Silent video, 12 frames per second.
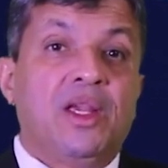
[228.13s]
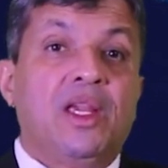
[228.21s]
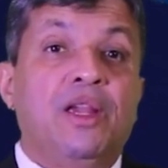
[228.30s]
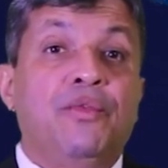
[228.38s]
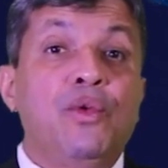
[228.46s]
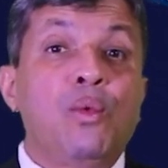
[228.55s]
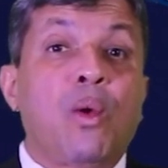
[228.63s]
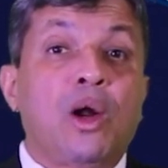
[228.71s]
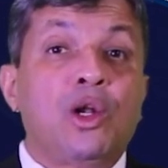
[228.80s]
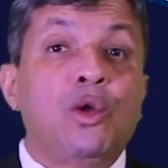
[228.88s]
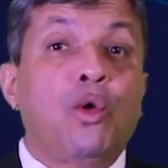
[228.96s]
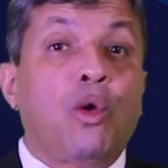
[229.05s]
If you
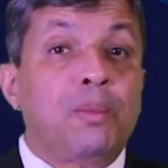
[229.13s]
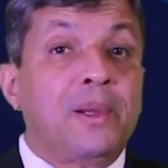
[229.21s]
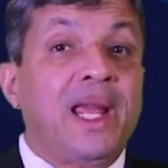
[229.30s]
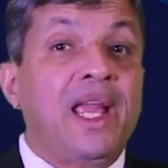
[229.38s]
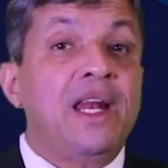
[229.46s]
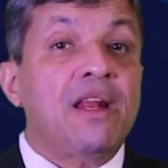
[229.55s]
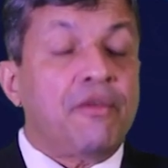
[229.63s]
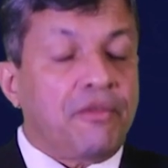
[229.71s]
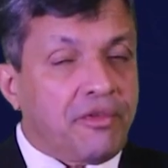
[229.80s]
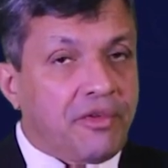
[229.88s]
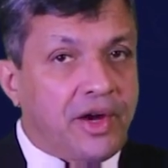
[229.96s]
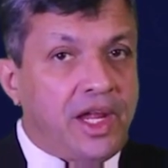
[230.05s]
want to obtain a
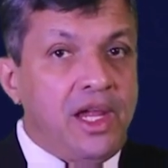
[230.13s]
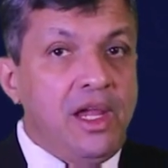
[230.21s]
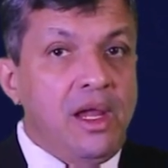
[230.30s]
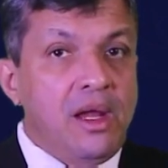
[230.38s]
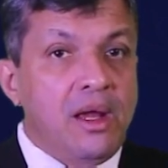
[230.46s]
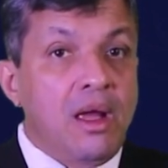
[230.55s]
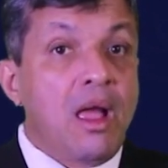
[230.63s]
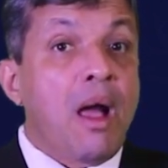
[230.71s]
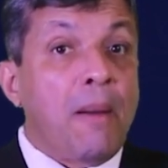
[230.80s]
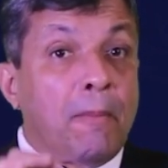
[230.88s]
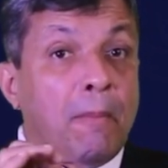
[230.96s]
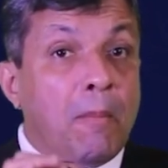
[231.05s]
free
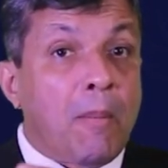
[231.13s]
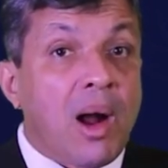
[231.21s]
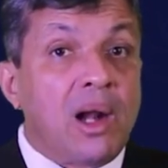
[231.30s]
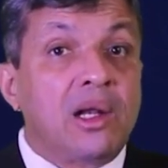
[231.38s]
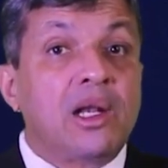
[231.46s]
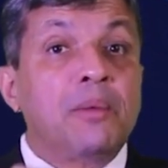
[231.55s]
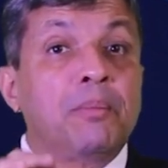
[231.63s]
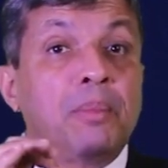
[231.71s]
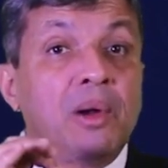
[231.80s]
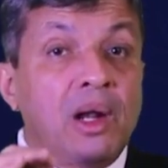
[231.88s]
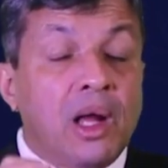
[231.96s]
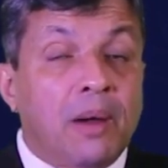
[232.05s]

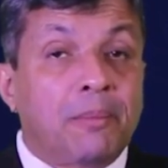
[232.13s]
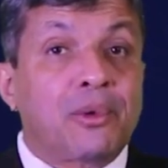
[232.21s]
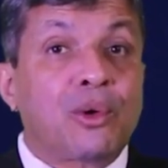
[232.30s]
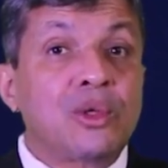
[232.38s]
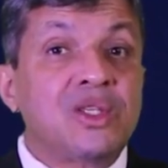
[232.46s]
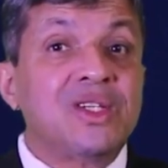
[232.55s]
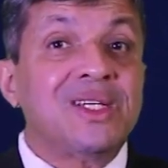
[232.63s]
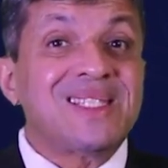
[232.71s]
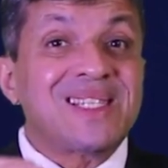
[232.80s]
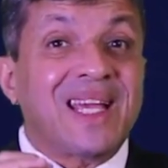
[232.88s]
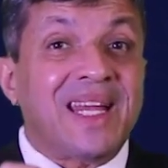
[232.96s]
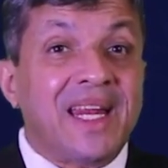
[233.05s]
multiple approaches
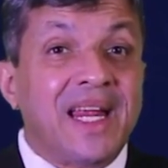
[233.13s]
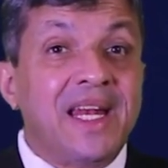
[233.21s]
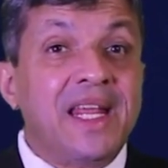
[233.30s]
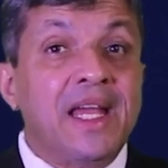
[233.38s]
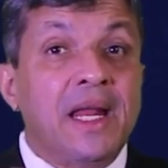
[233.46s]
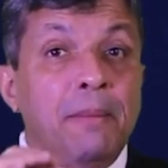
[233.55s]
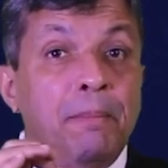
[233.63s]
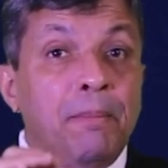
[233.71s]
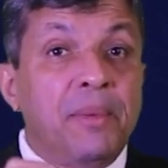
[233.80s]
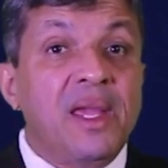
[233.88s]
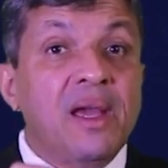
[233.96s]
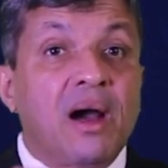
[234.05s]
Canadian
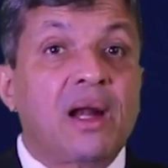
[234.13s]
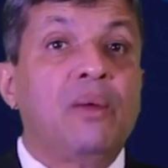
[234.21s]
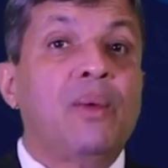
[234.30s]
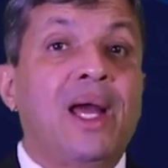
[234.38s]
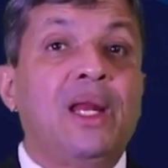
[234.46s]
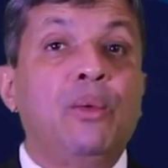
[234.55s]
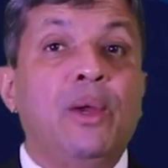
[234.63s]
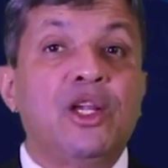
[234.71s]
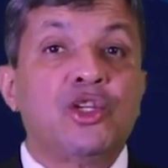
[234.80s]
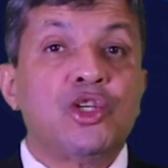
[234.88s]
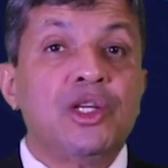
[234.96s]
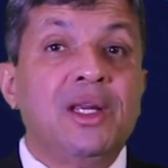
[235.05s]
PR
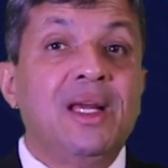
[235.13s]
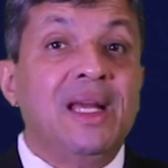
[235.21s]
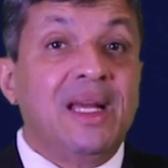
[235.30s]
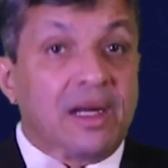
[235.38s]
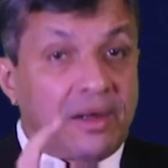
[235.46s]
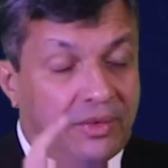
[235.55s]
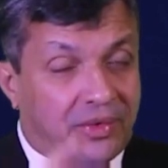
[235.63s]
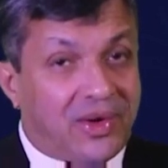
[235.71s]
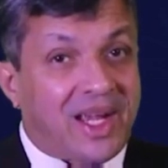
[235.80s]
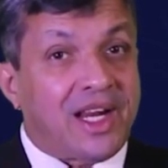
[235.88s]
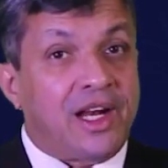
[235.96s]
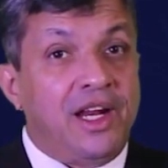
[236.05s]
evaluation
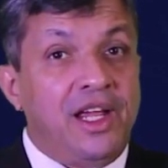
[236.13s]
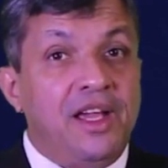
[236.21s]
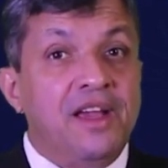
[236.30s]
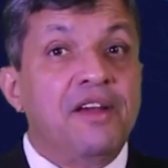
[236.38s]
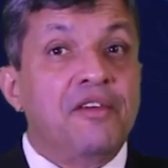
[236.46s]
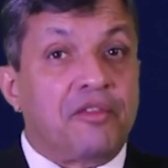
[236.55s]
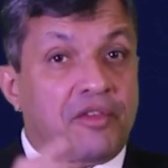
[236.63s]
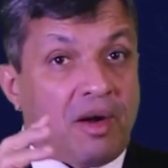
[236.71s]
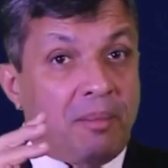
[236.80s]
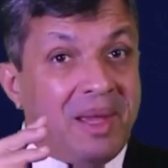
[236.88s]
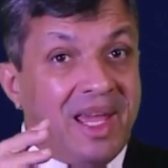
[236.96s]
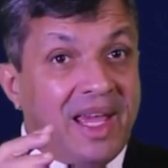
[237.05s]
directly
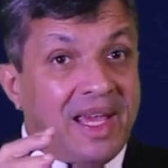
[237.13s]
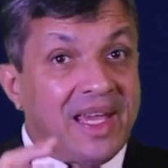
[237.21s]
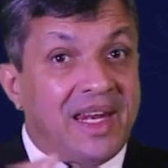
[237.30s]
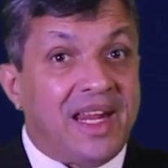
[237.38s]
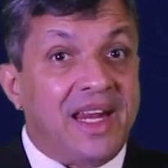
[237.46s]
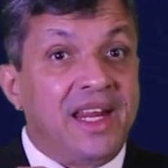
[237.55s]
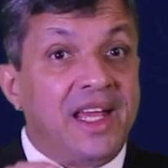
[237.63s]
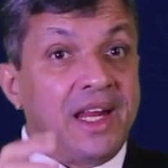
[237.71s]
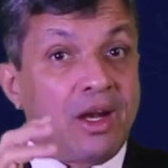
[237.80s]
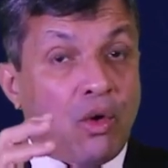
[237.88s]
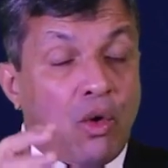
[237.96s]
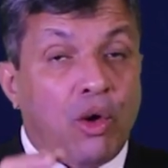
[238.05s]
from a
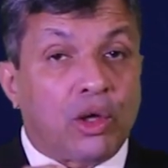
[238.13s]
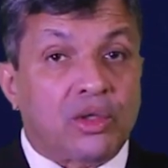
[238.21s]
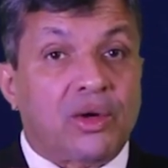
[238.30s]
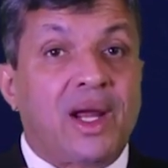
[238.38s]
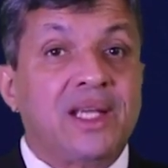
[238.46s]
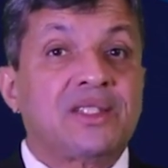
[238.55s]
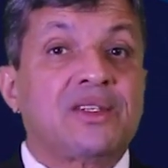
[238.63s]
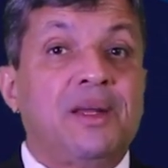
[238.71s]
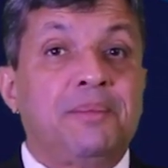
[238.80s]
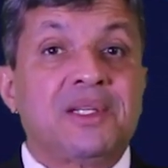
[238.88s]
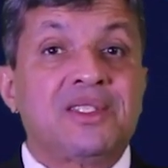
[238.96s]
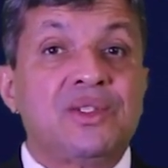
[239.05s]
Canadian authorized
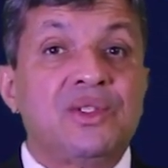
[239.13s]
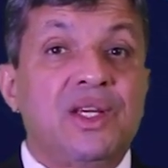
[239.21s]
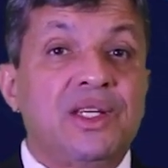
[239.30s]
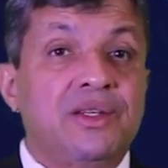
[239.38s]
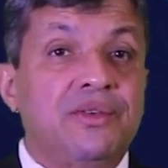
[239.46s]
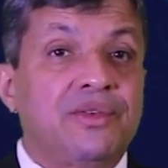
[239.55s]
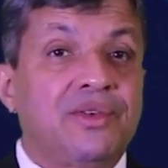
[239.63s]
representative,